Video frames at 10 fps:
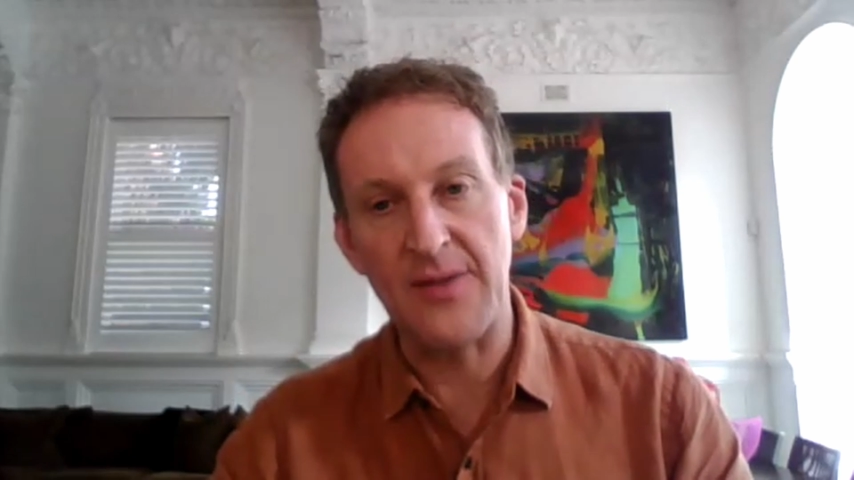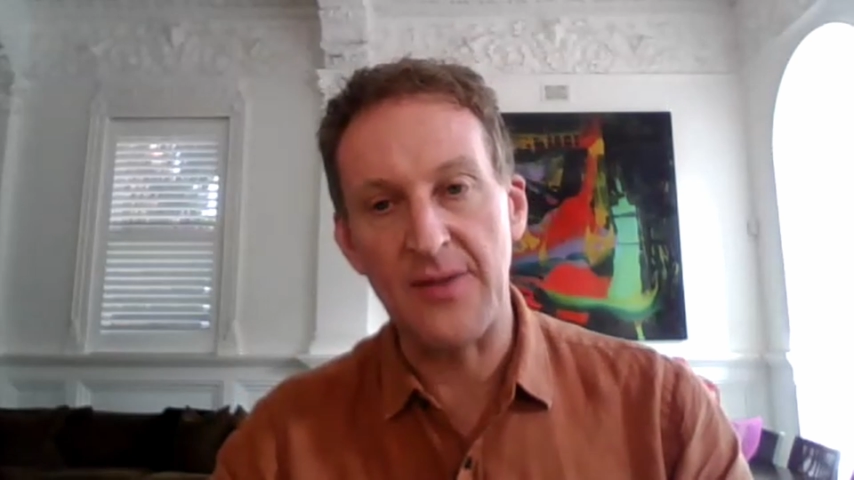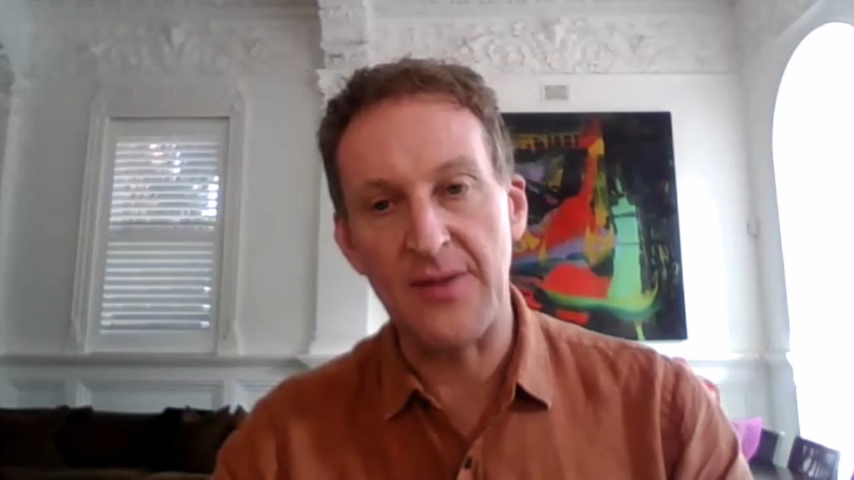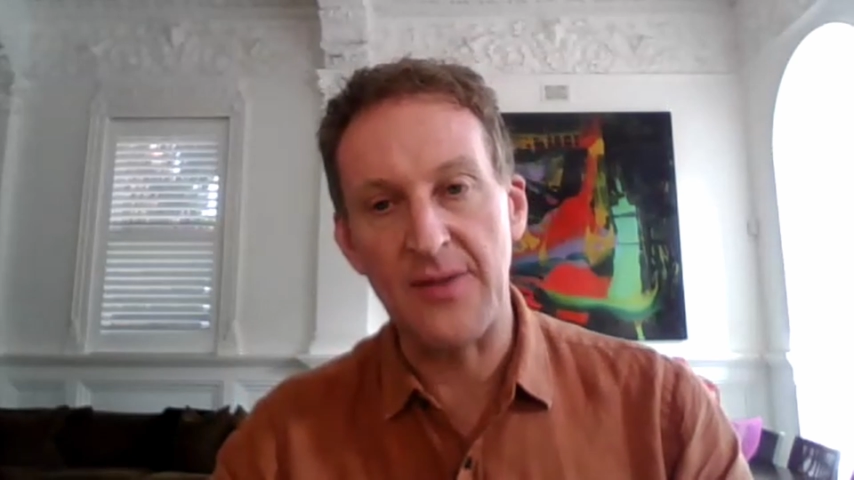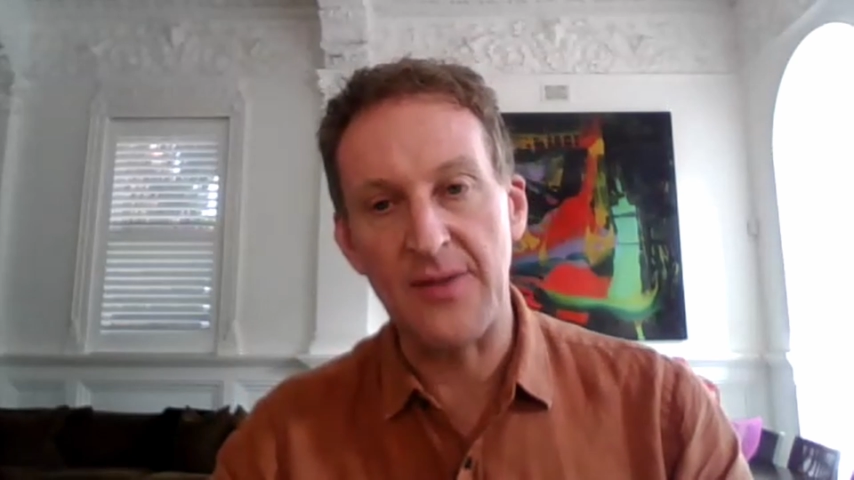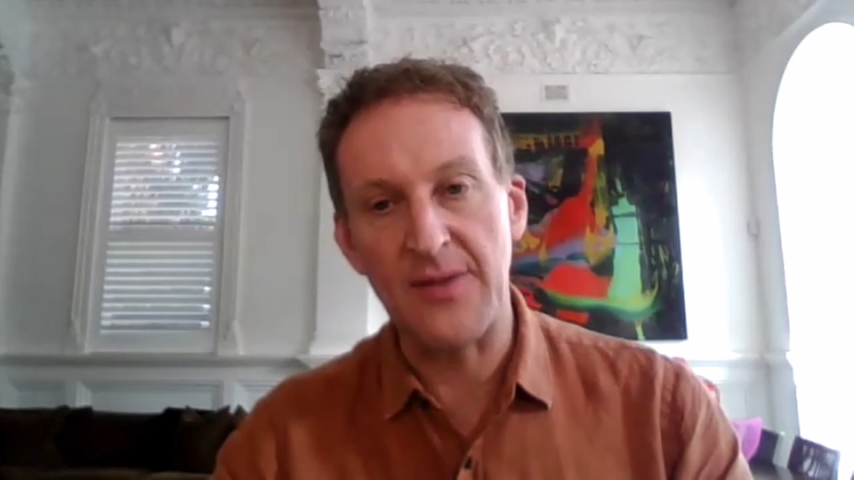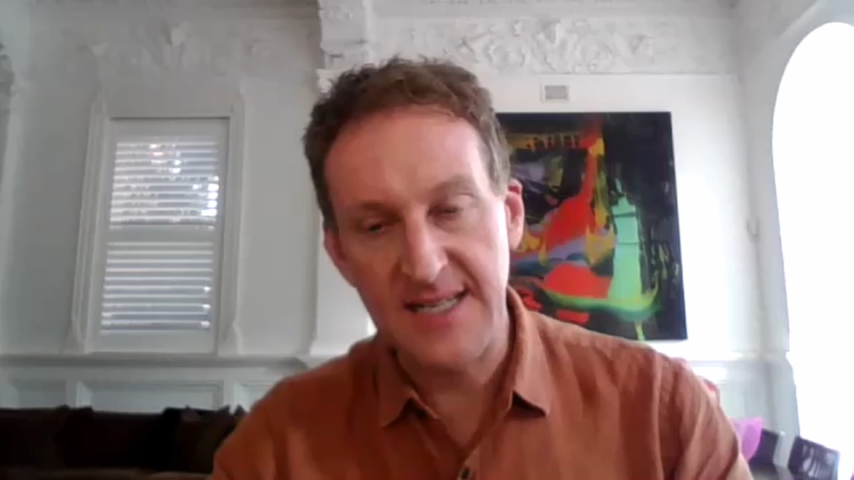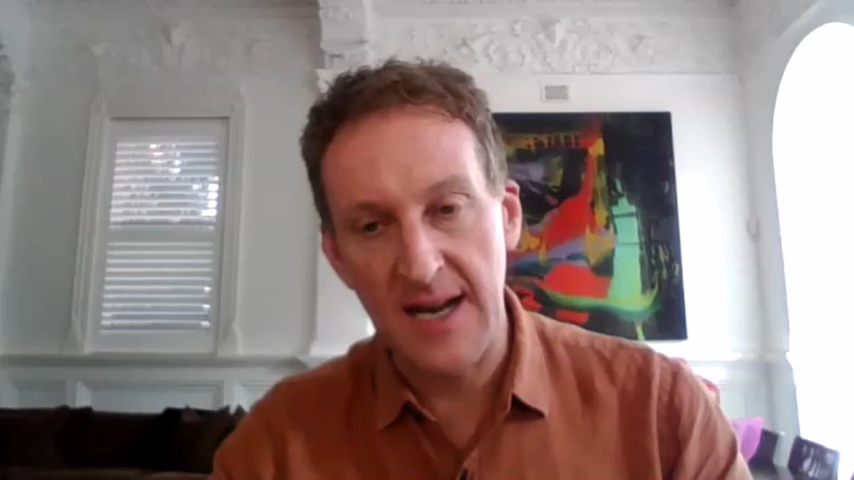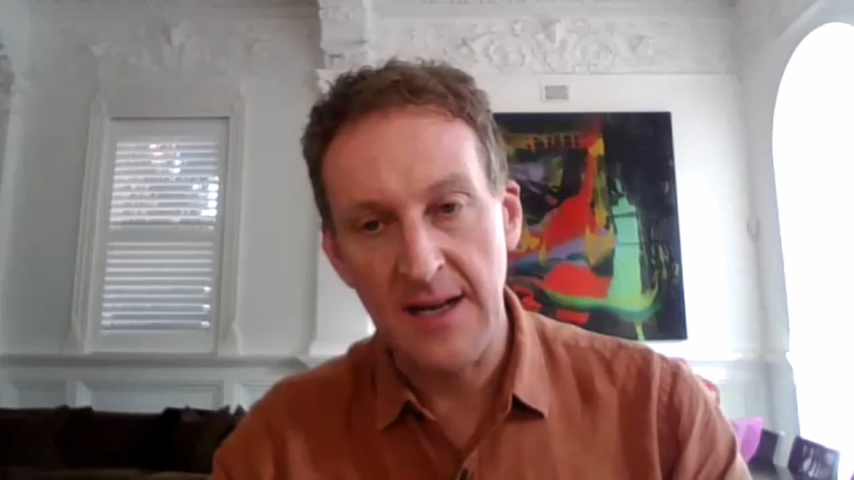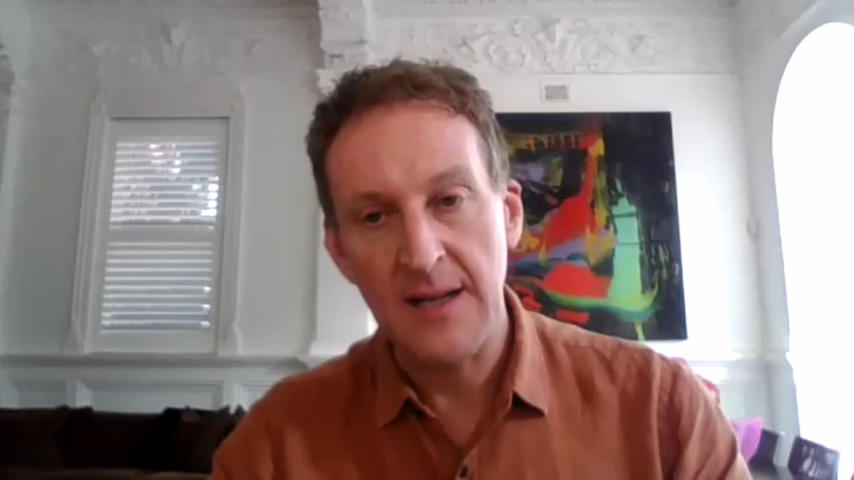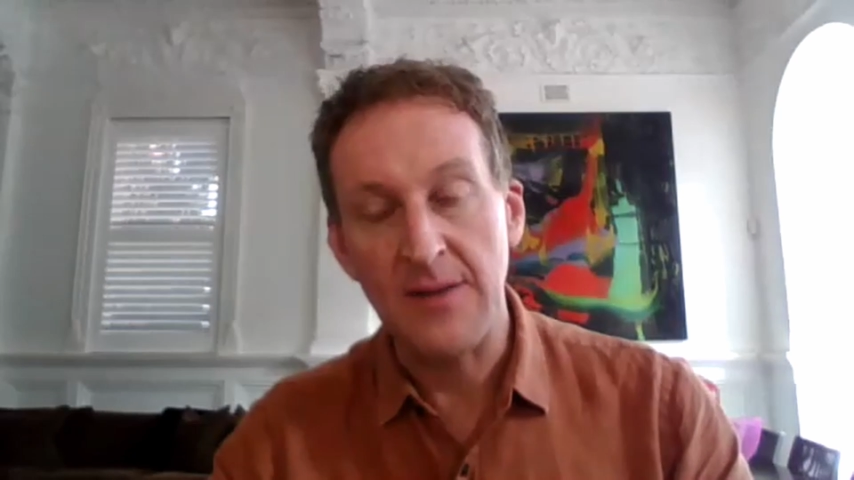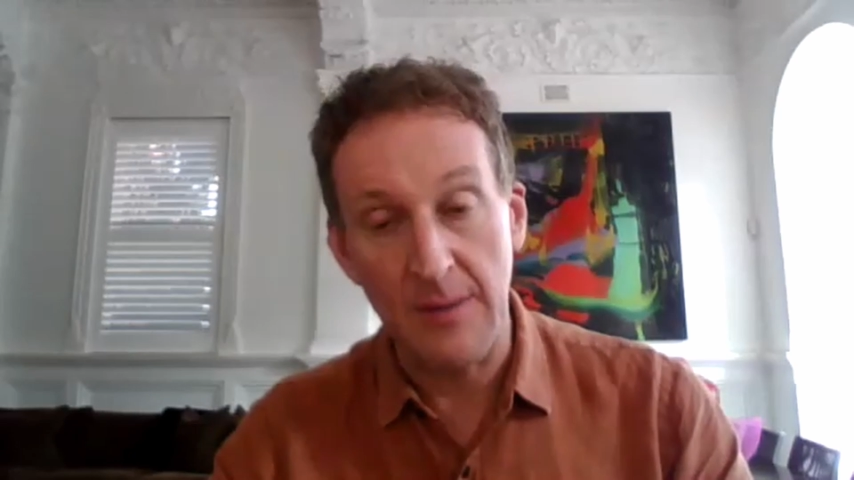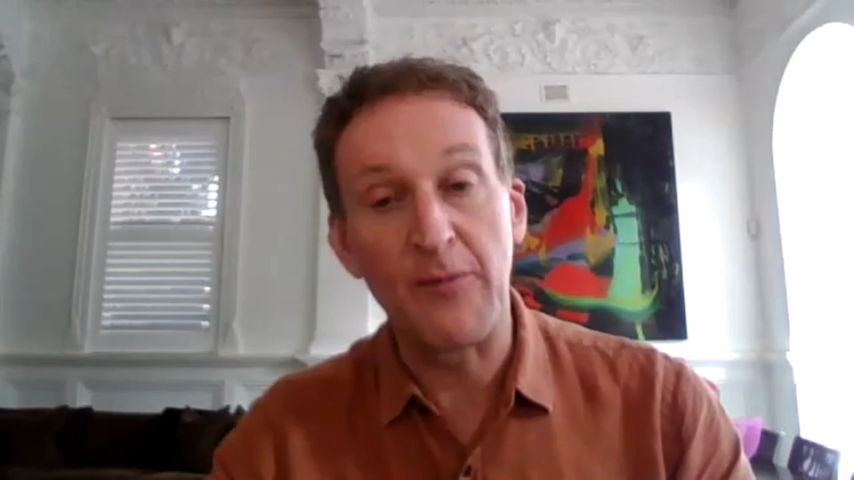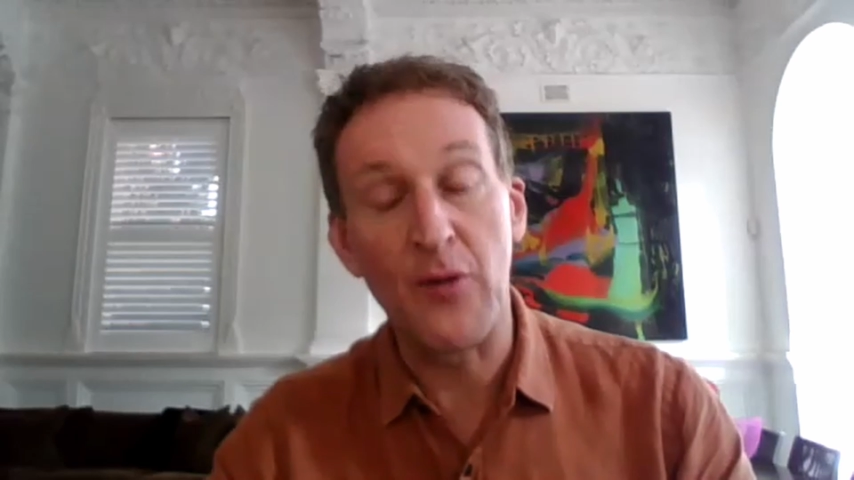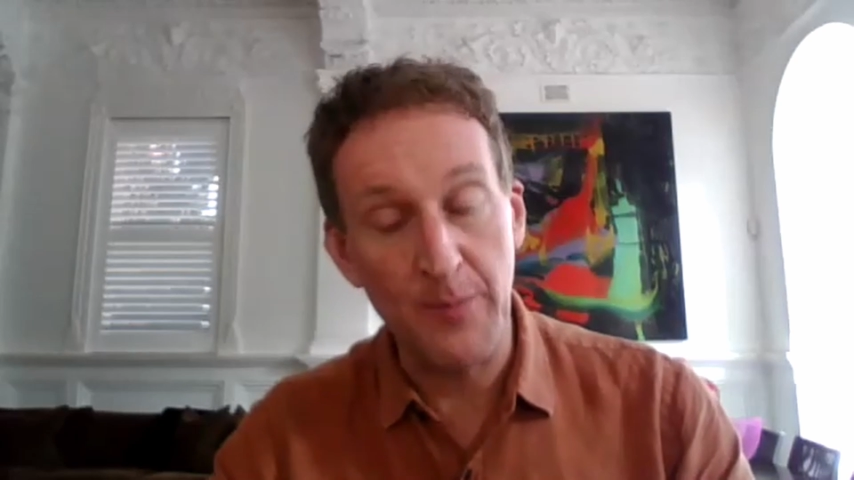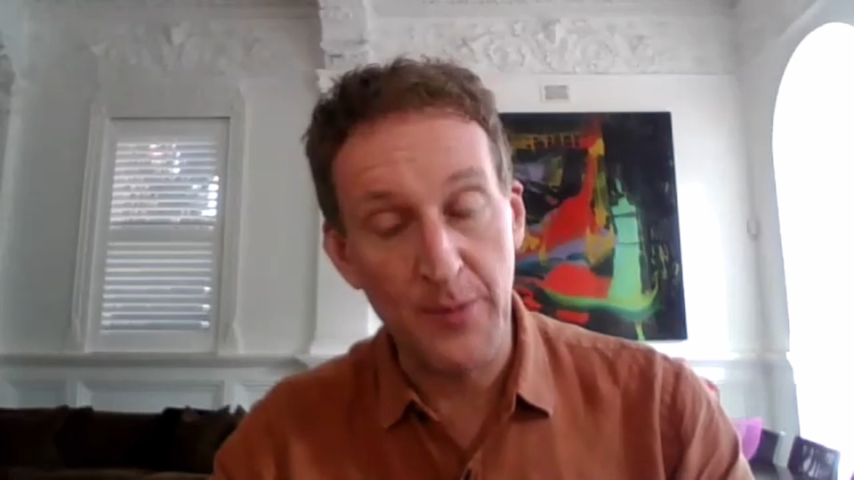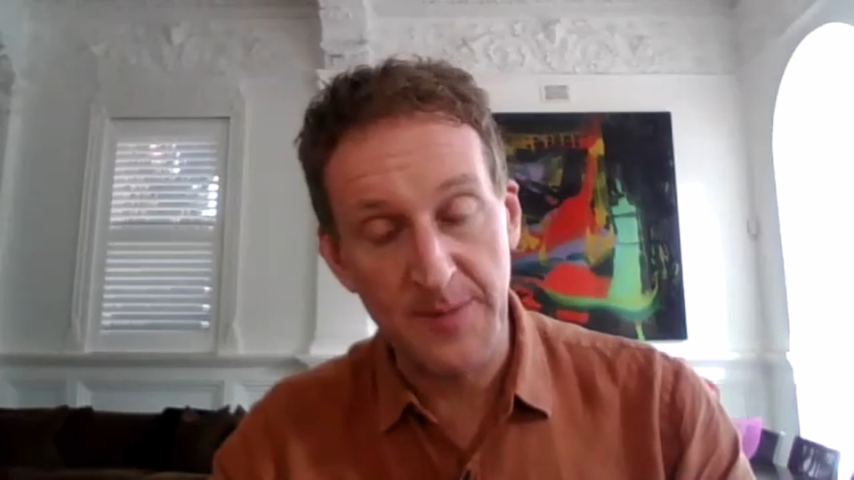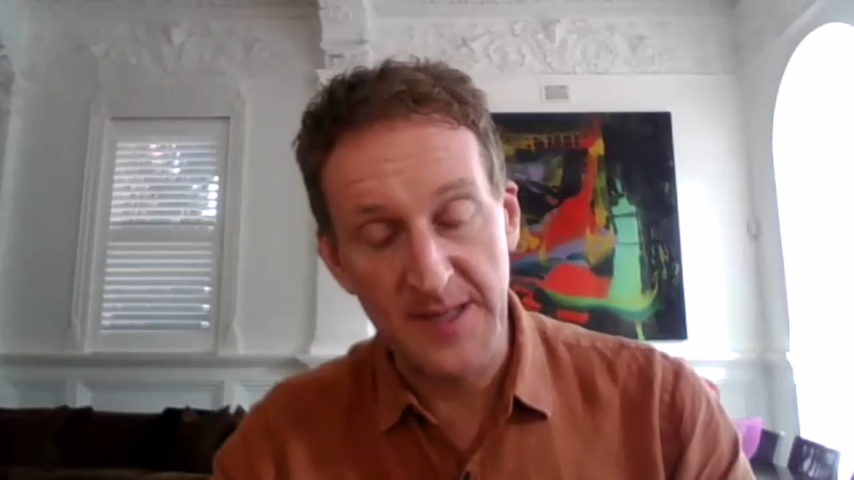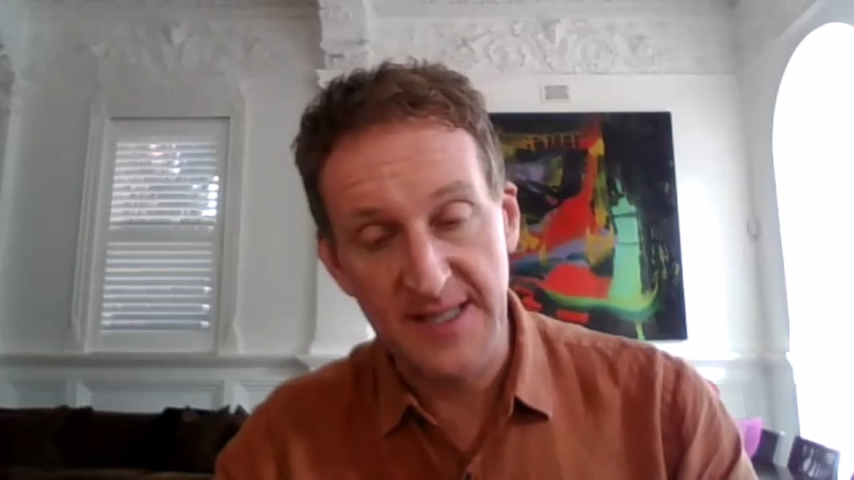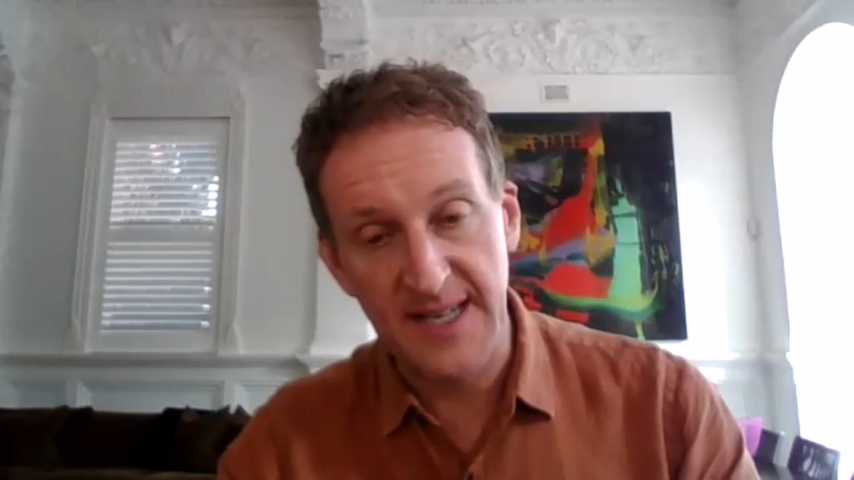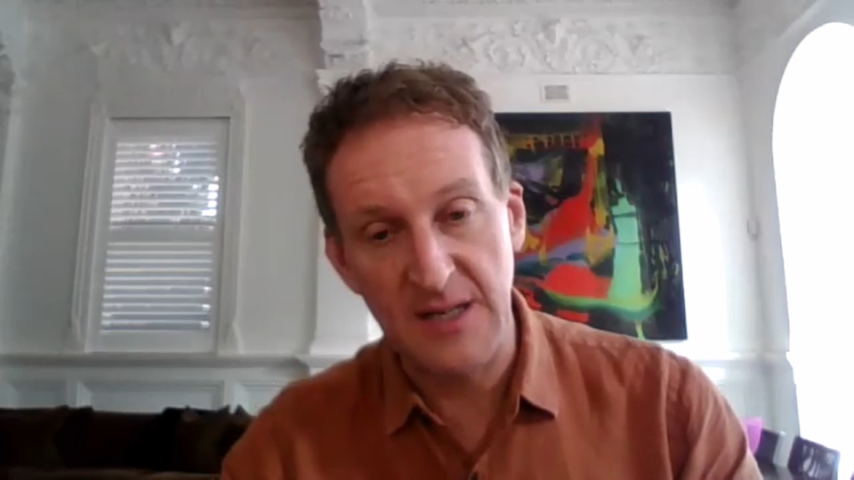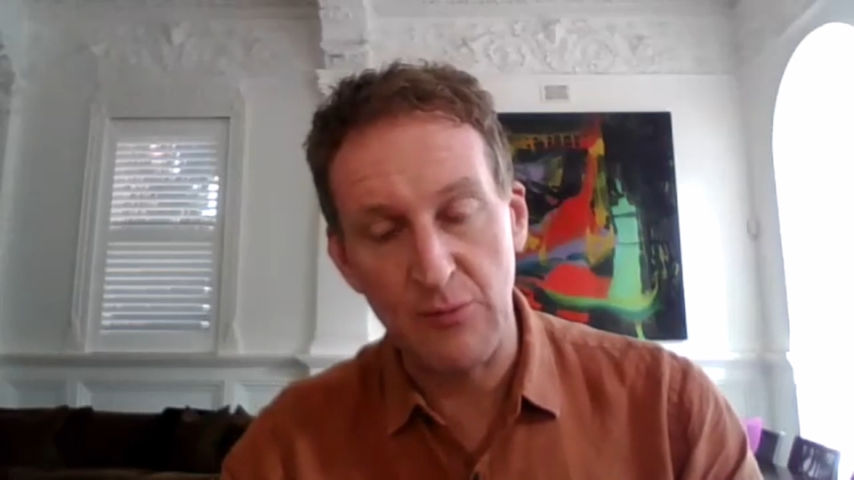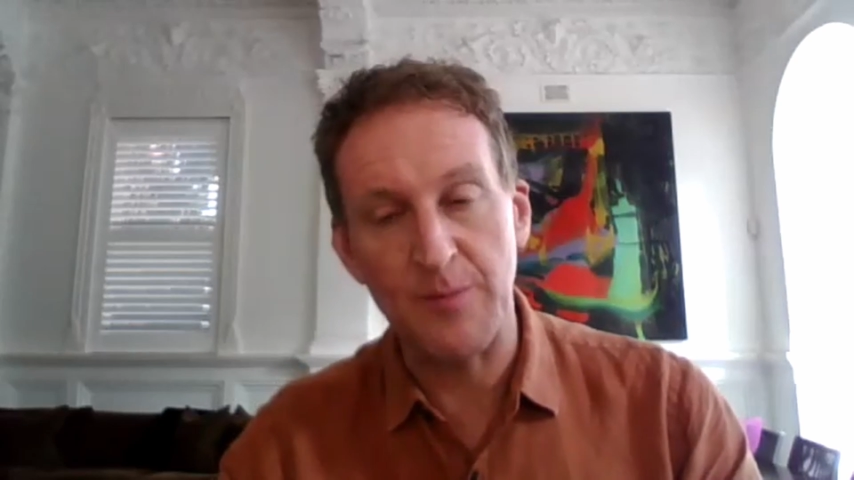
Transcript: the sector, the for-purpose sector,